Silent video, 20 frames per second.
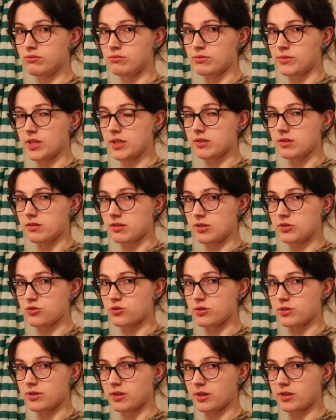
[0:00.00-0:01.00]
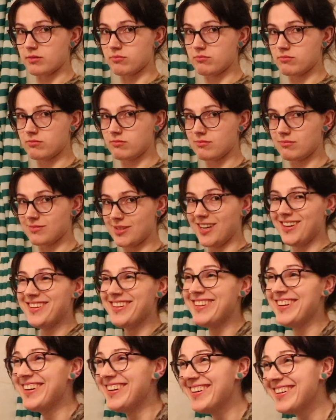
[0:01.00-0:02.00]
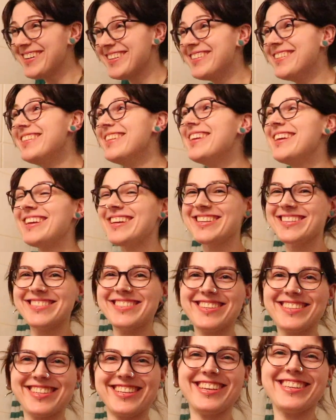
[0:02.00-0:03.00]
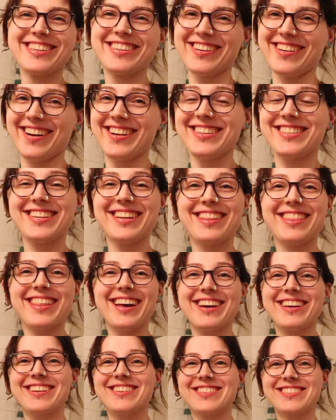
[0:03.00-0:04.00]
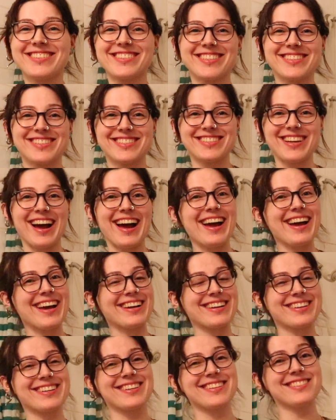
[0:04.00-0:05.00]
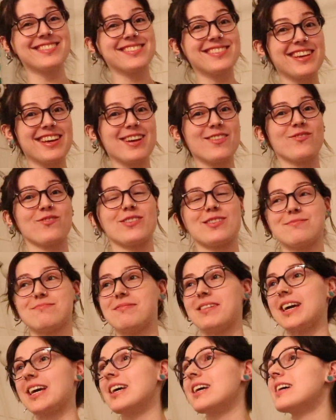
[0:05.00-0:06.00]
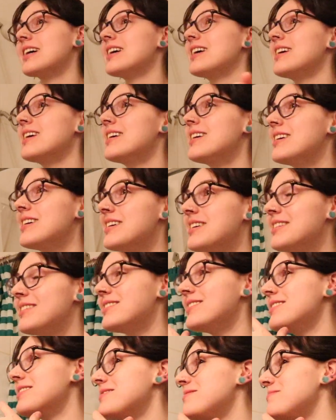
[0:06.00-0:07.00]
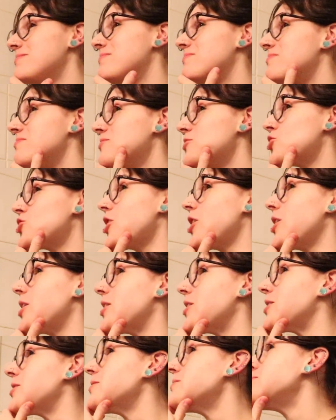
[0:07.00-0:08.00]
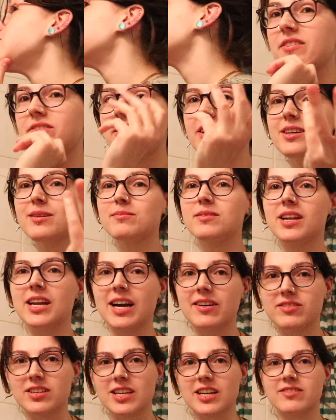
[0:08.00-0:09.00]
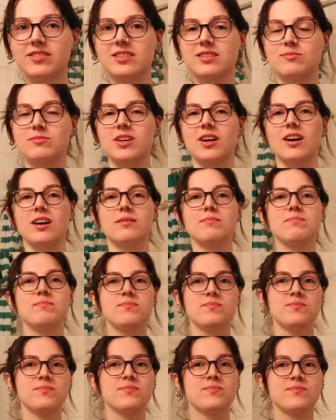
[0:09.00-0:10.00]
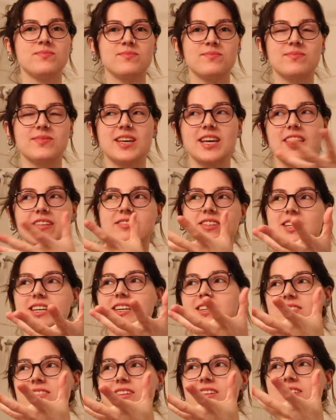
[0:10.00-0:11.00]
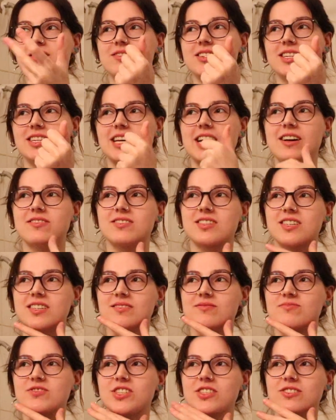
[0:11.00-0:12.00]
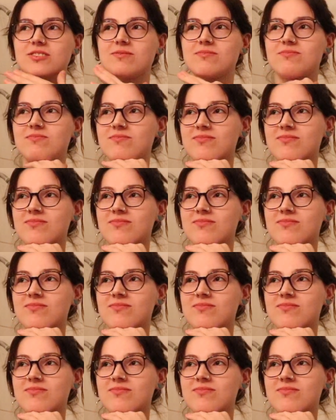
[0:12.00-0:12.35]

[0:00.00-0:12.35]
This is interesting. Is this the content that you're just dying to see from me? Sure. I feel like I'm gonna have to give it some time. Like, I feel like it's gonna really have to just,